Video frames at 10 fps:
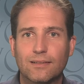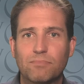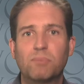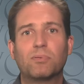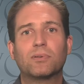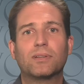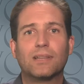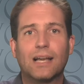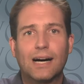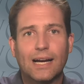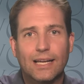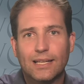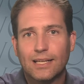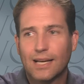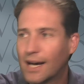People in
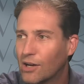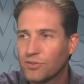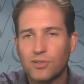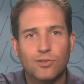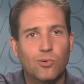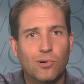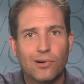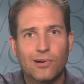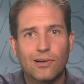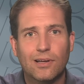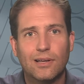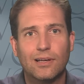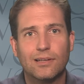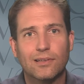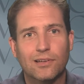line out the door
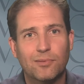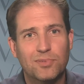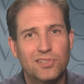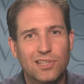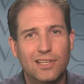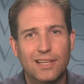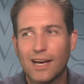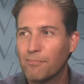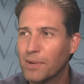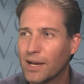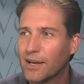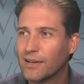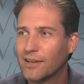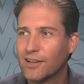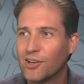to come see that
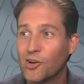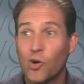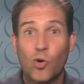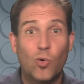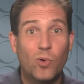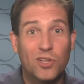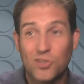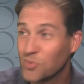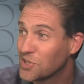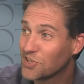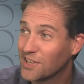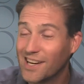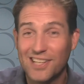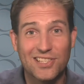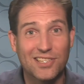man who we switched
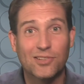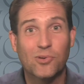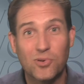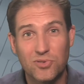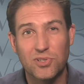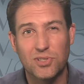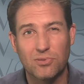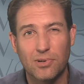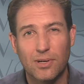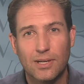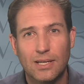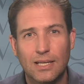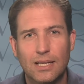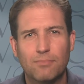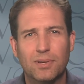lines at the grocery store
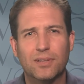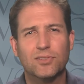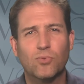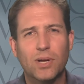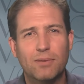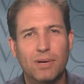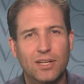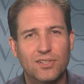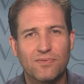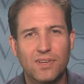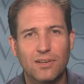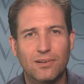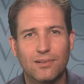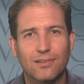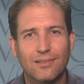because of the way he made us feel.